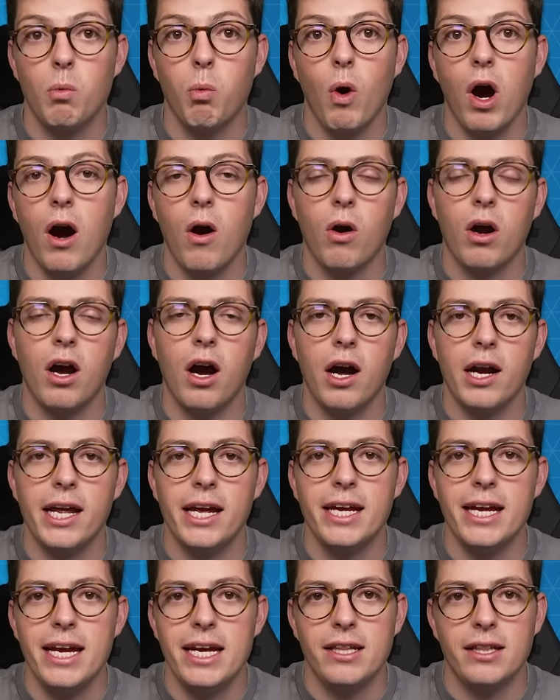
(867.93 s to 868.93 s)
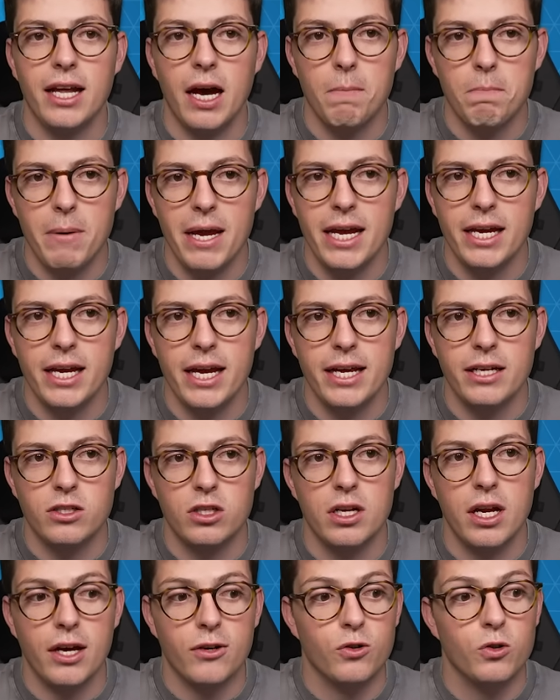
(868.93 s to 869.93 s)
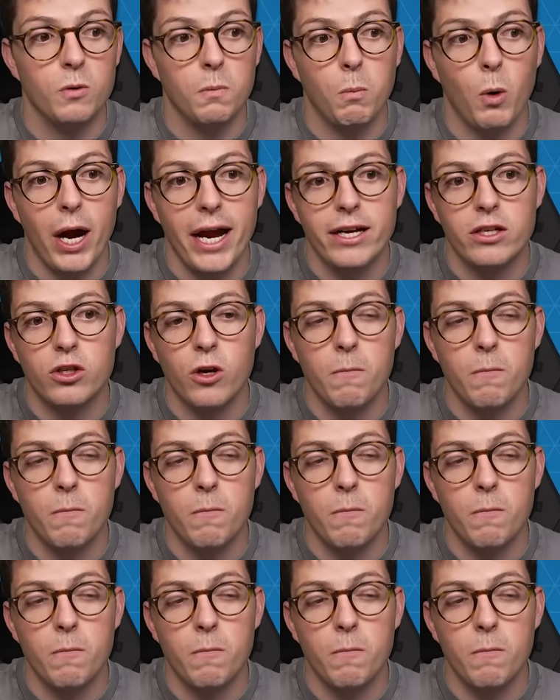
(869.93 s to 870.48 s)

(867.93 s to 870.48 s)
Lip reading: wildcarding in that big international break.